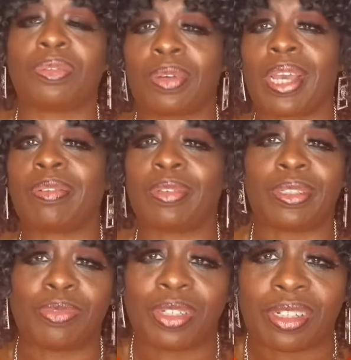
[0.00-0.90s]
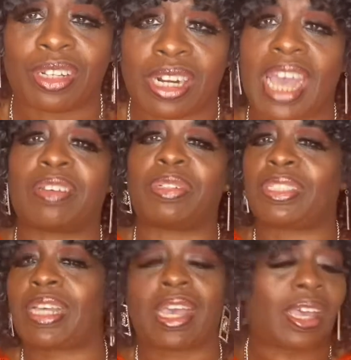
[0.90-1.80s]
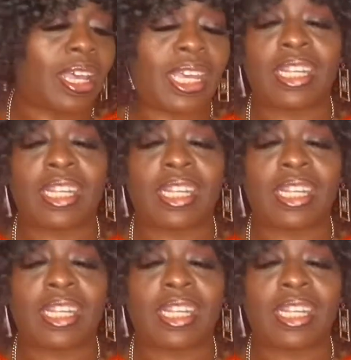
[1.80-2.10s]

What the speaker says: right? We united, we stand.